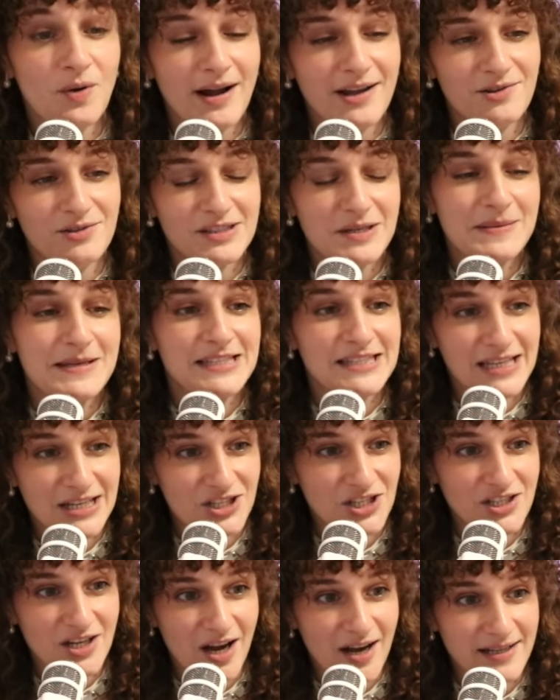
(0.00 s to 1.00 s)
I used to be such
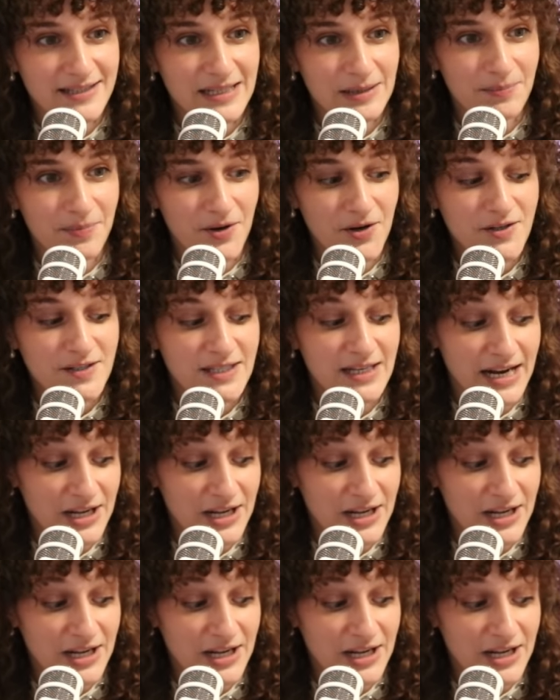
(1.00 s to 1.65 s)
a toxic person.